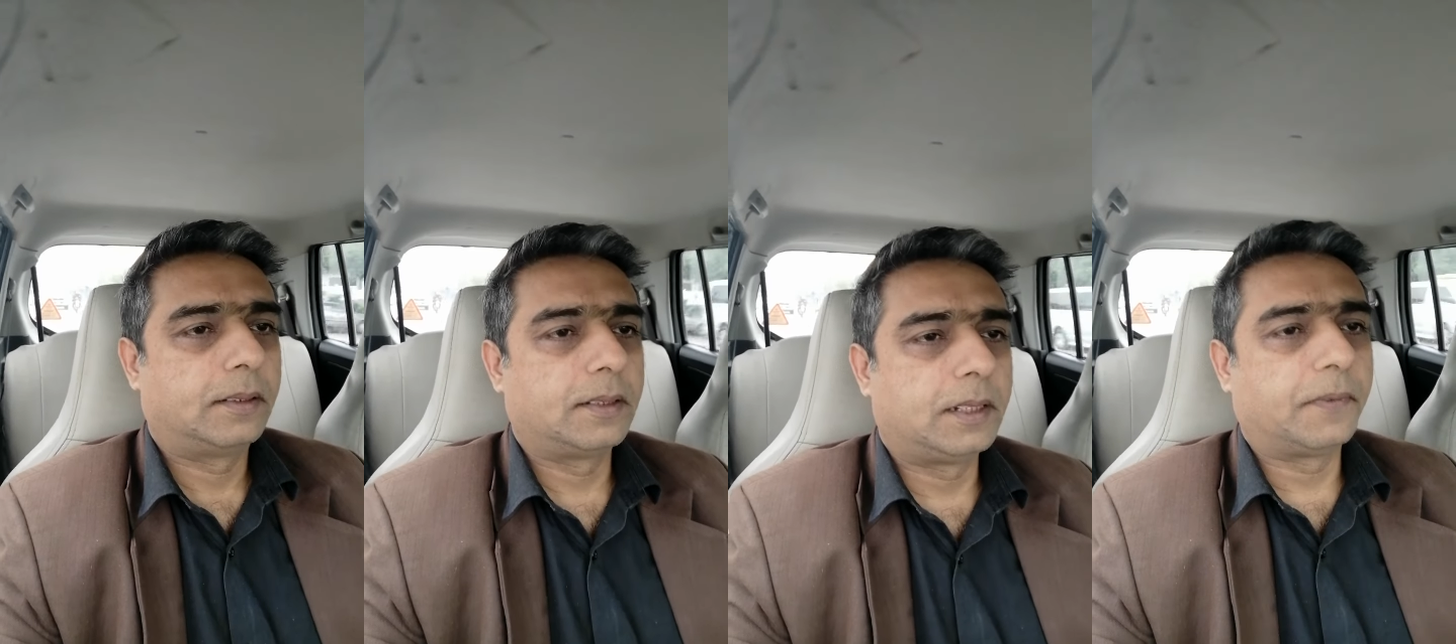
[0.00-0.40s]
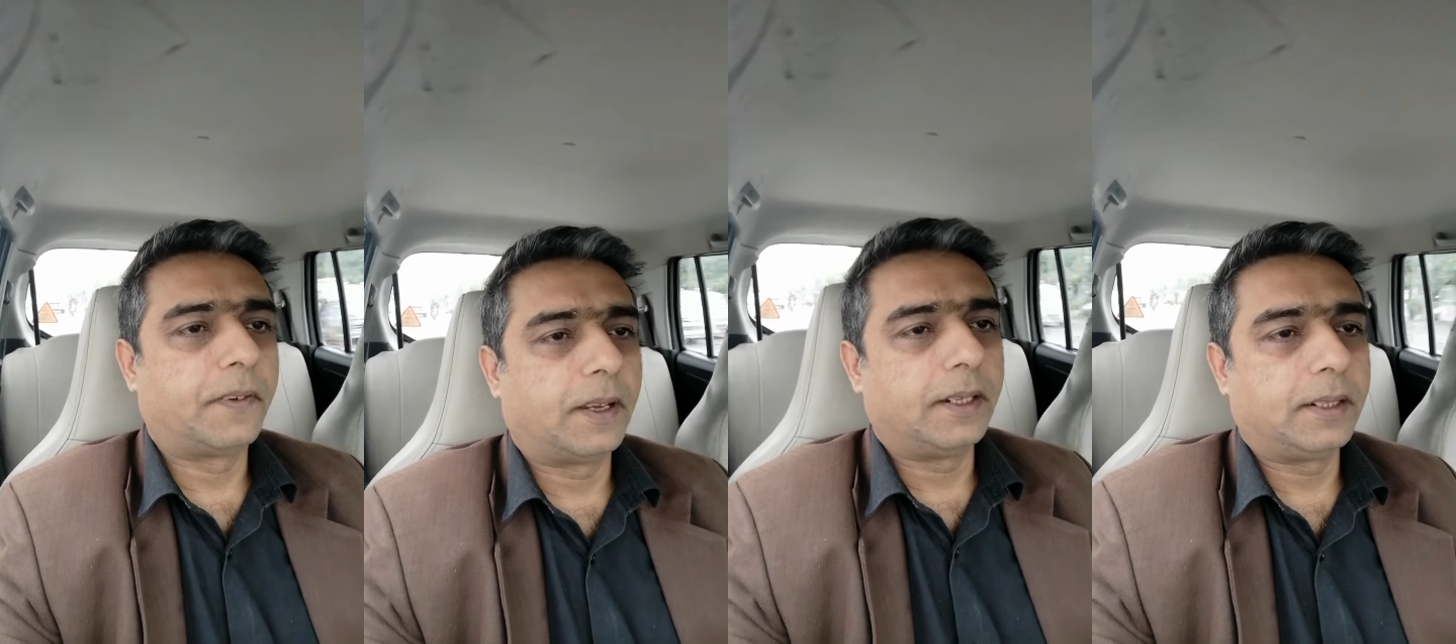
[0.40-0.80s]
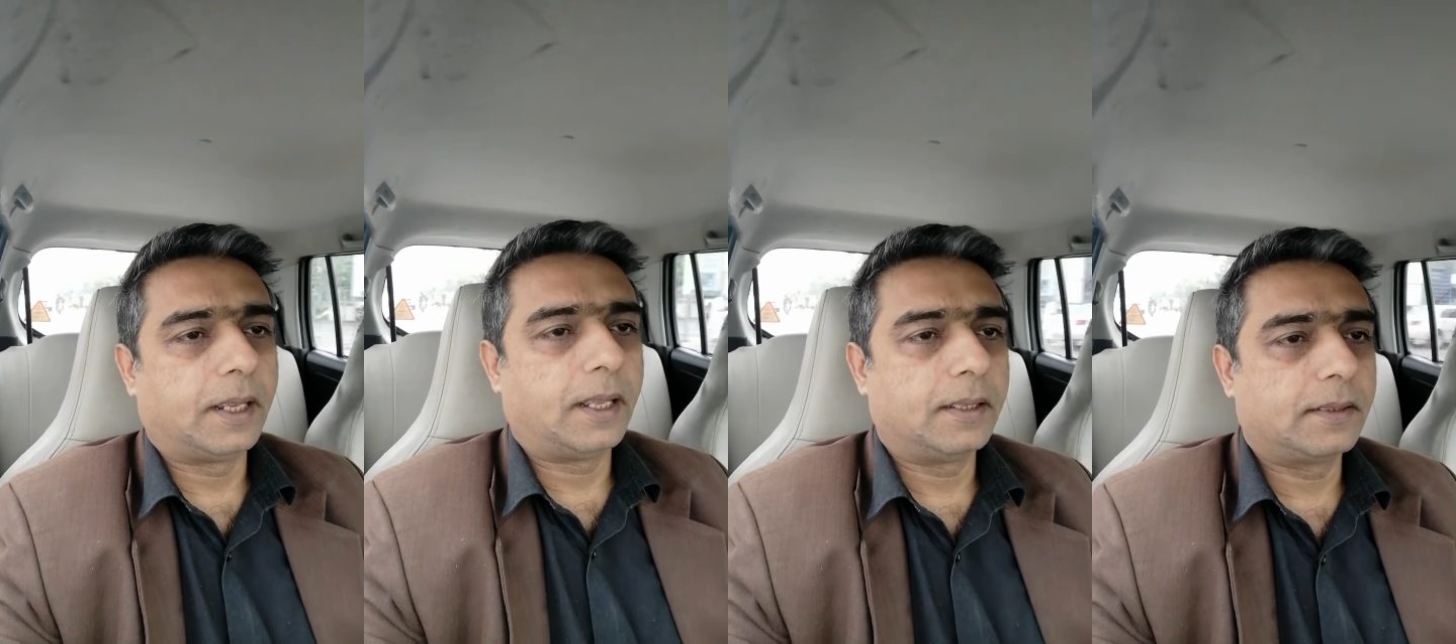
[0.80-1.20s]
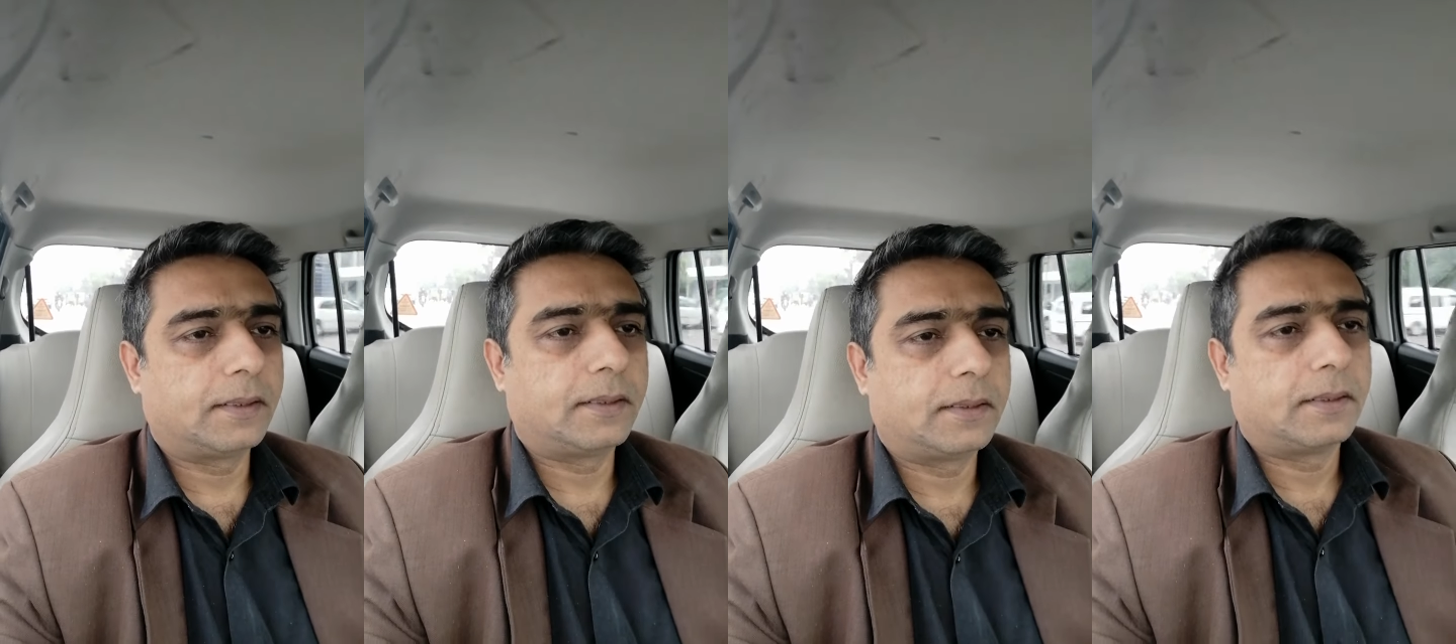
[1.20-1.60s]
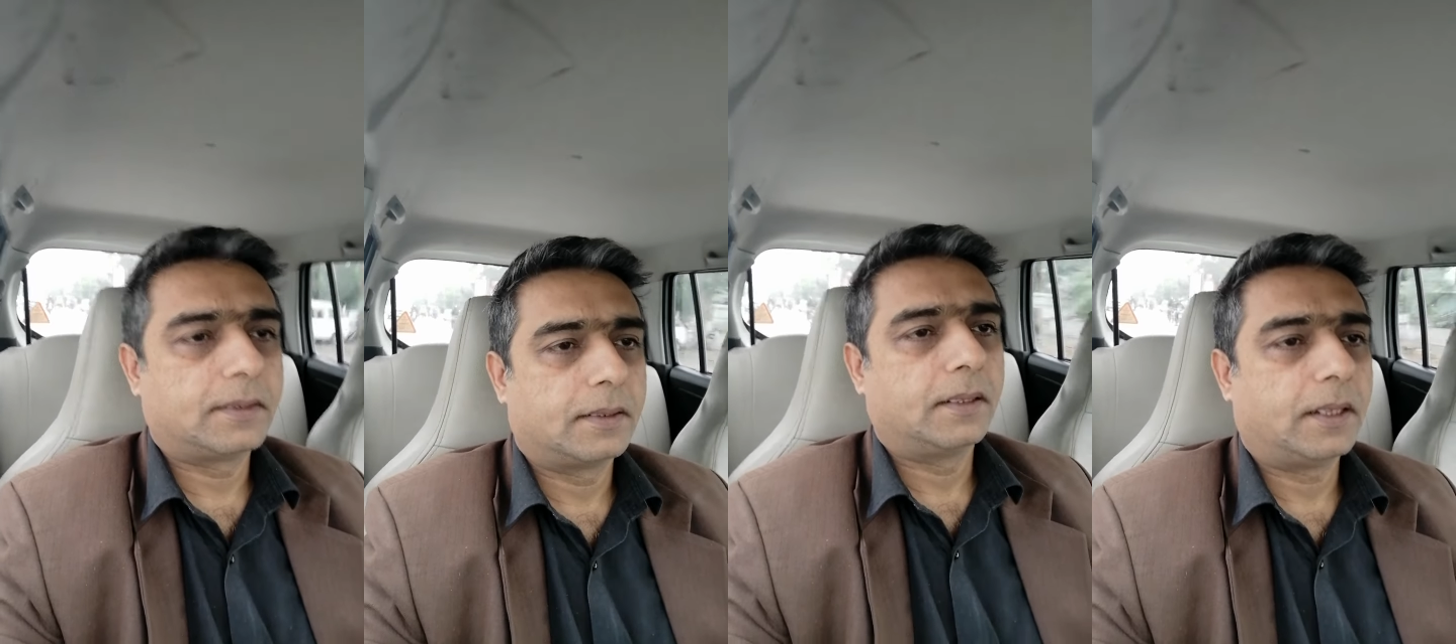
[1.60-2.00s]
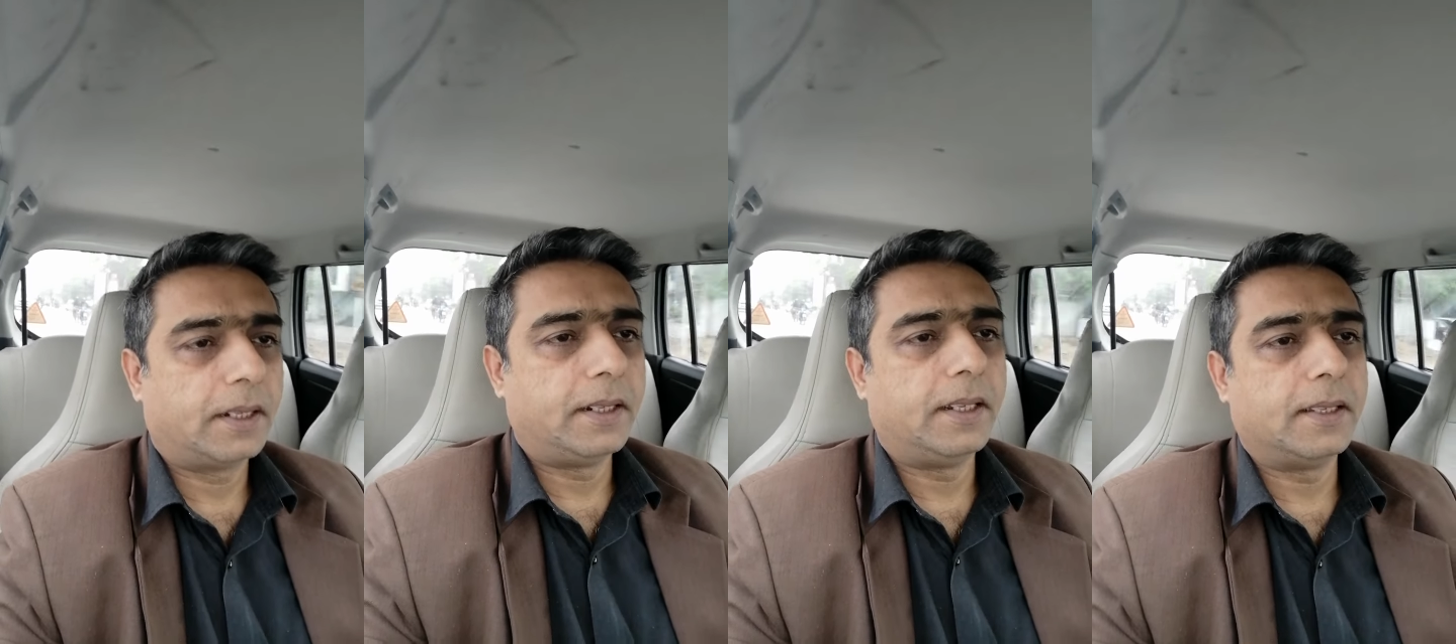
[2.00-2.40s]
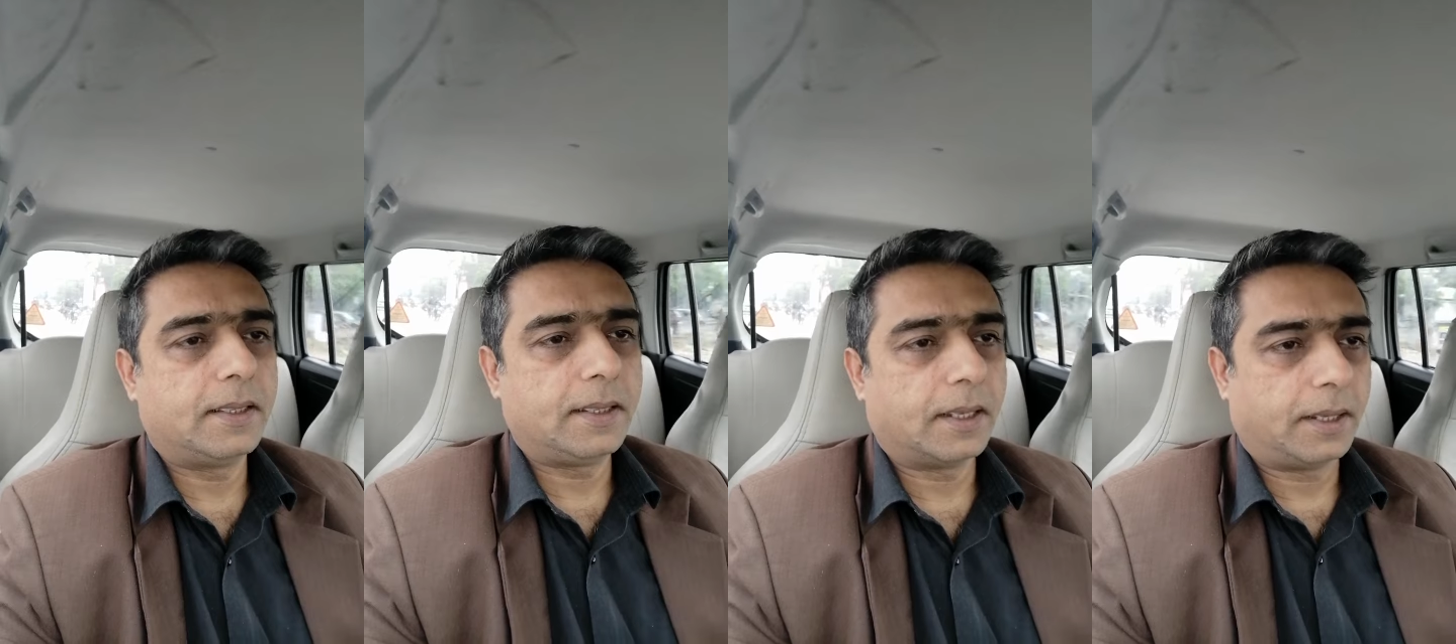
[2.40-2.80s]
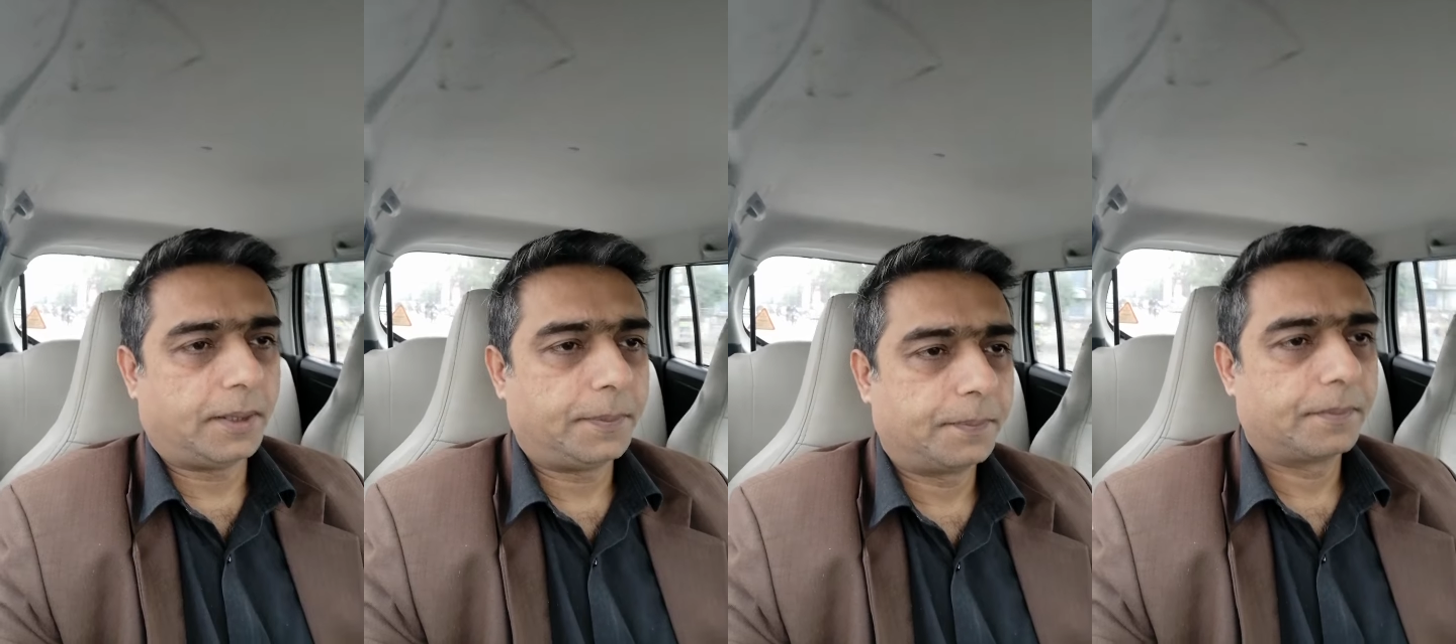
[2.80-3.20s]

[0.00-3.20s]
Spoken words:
is defined as a lazy eye